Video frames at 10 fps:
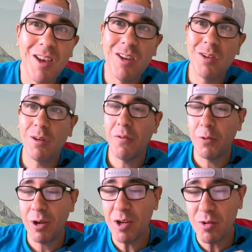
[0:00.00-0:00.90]
So if
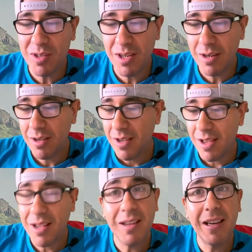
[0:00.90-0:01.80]
you're interested,
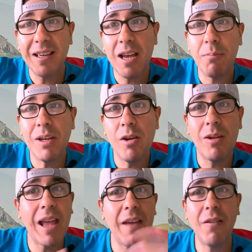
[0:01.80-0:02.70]
uh, click down below and
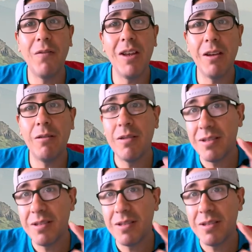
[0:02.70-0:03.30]
I have a video